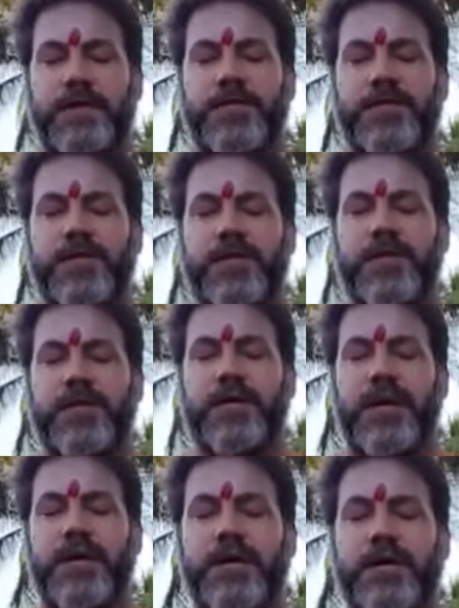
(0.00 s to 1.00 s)
sure
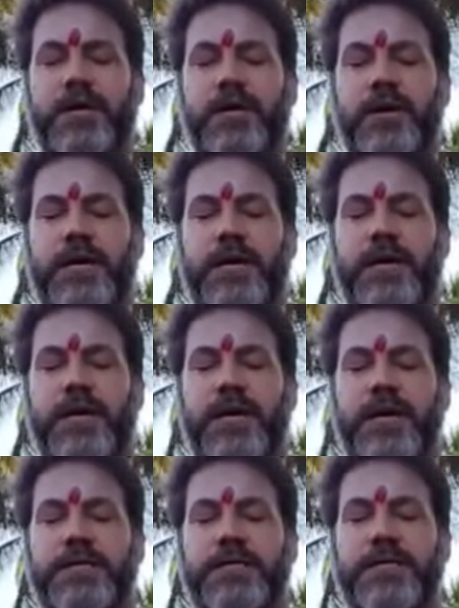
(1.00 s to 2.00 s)
that your
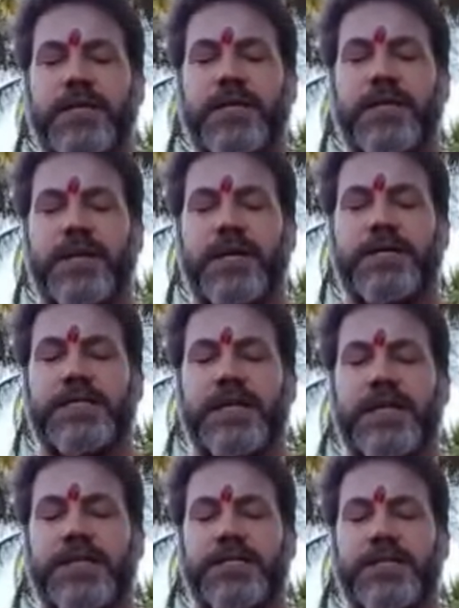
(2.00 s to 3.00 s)
inhalation and
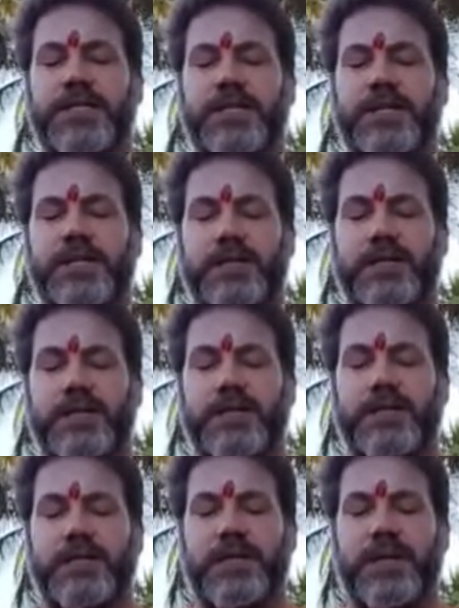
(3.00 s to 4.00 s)
exhalation
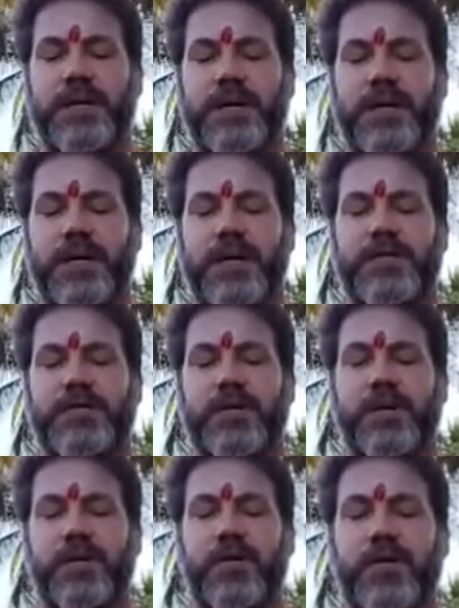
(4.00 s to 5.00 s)
are
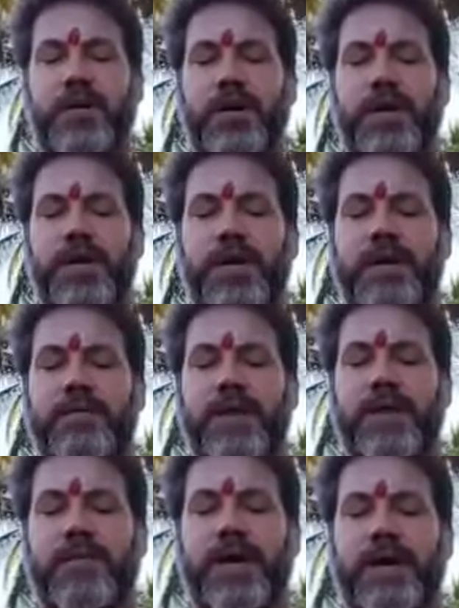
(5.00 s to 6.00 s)
slow, deep,
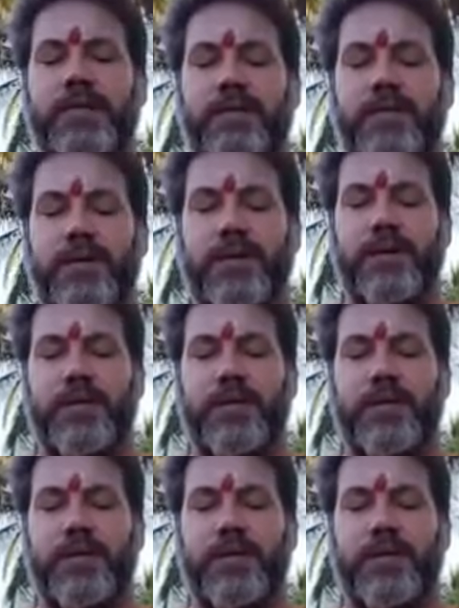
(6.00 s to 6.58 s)
and mindful,